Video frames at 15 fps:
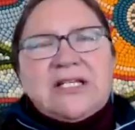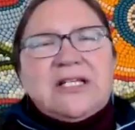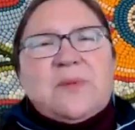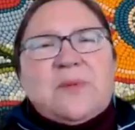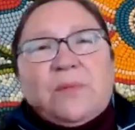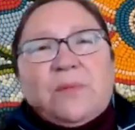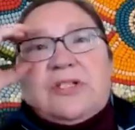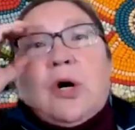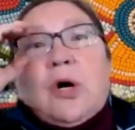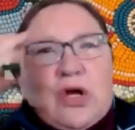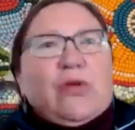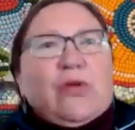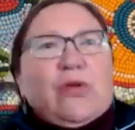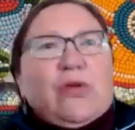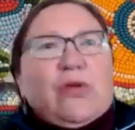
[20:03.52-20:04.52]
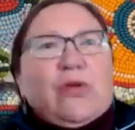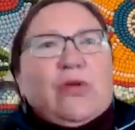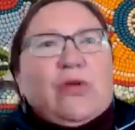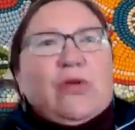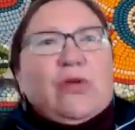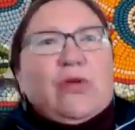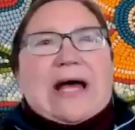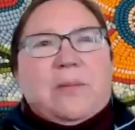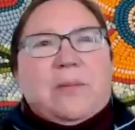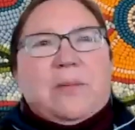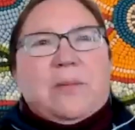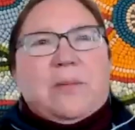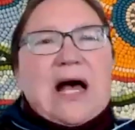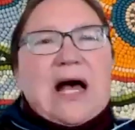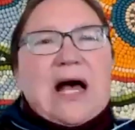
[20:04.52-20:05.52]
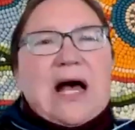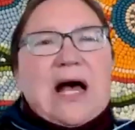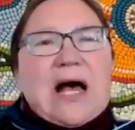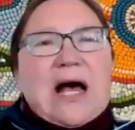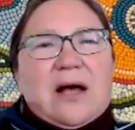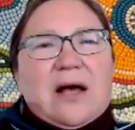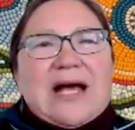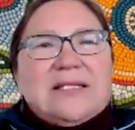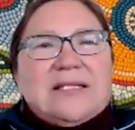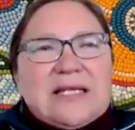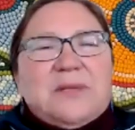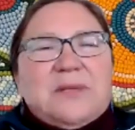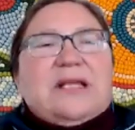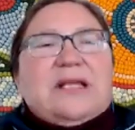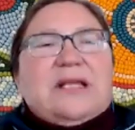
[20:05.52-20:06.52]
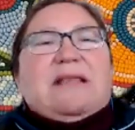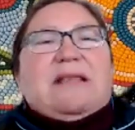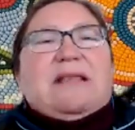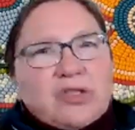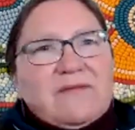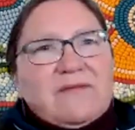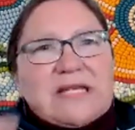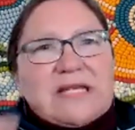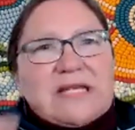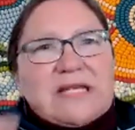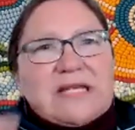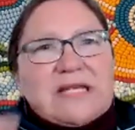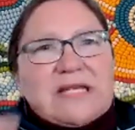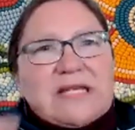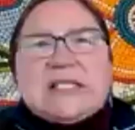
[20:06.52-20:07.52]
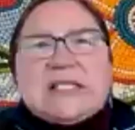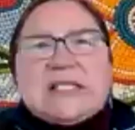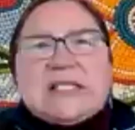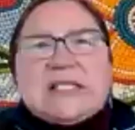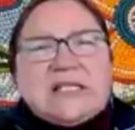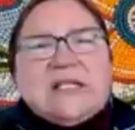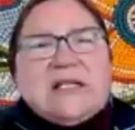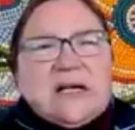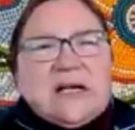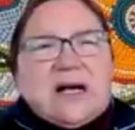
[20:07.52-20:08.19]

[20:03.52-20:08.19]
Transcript: don't know them as intimately, and they are sort of these distant